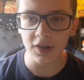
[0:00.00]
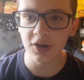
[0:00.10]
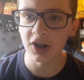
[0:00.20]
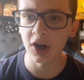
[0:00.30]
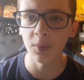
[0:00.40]

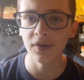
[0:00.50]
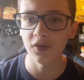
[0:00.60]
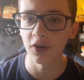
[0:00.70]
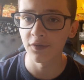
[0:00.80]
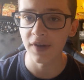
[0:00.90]
you know, one of
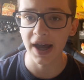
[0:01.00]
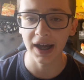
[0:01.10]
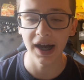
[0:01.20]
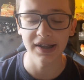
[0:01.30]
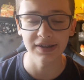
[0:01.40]
your
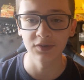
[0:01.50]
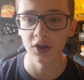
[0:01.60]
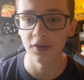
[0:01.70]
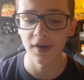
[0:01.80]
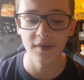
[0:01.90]
favourite cards, if
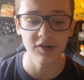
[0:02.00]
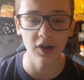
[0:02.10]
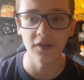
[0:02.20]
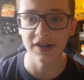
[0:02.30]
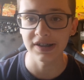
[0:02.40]
not your favourite, is
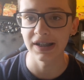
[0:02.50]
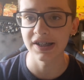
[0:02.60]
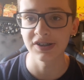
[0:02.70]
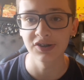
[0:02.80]
on this list.